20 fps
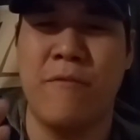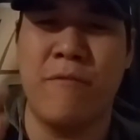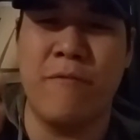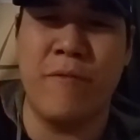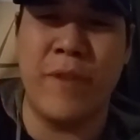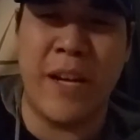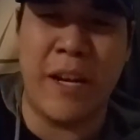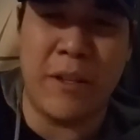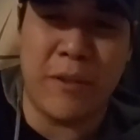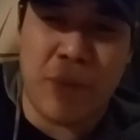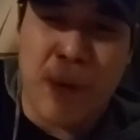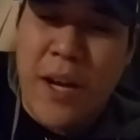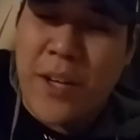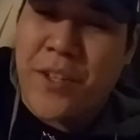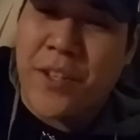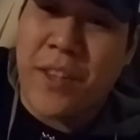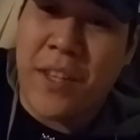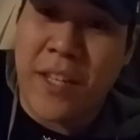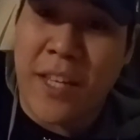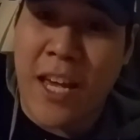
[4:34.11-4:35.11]
when I was
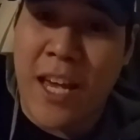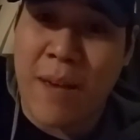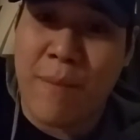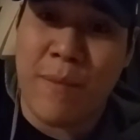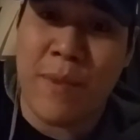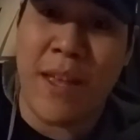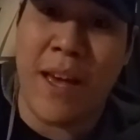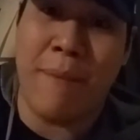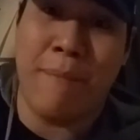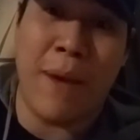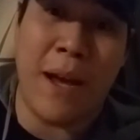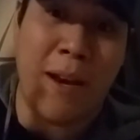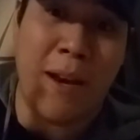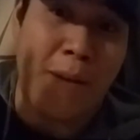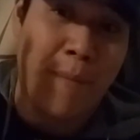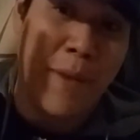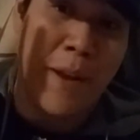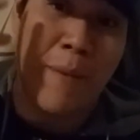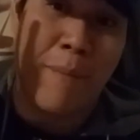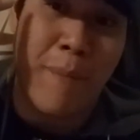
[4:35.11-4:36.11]
watching the game, that might have
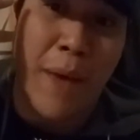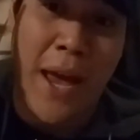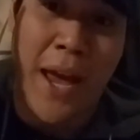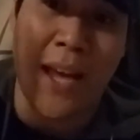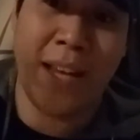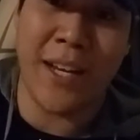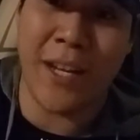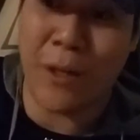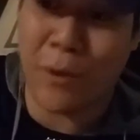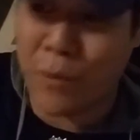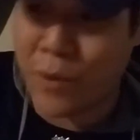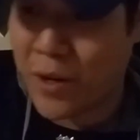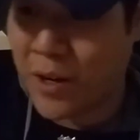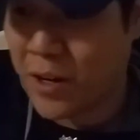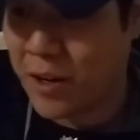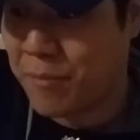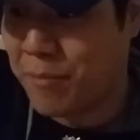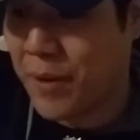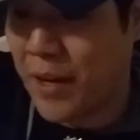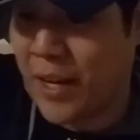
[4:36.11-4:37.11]
been a panic
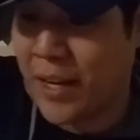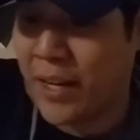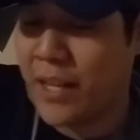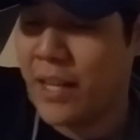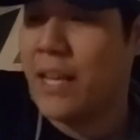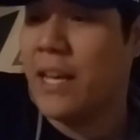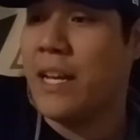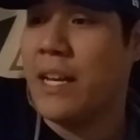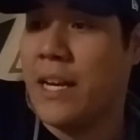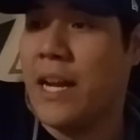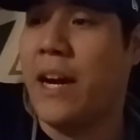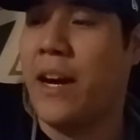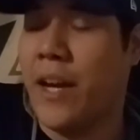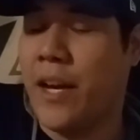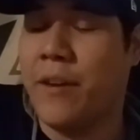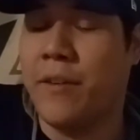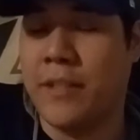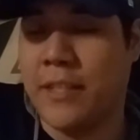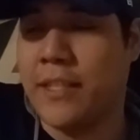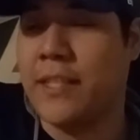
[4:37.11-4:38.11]
word, but no, it
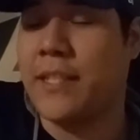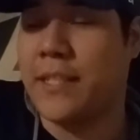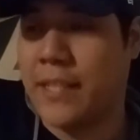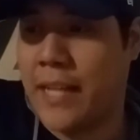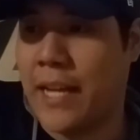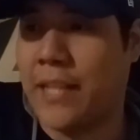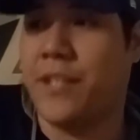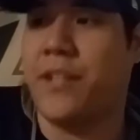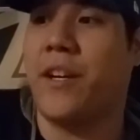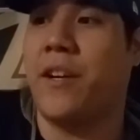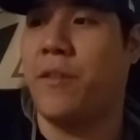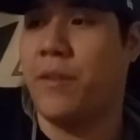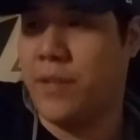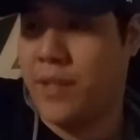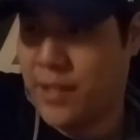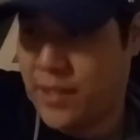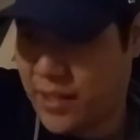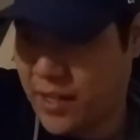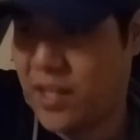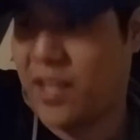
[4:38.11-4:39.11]
was a disaster. It was
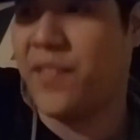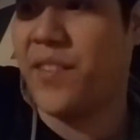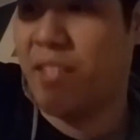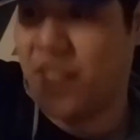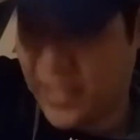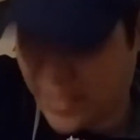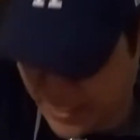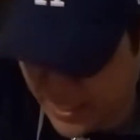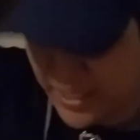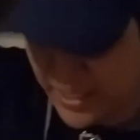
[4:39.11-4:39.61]
the start of the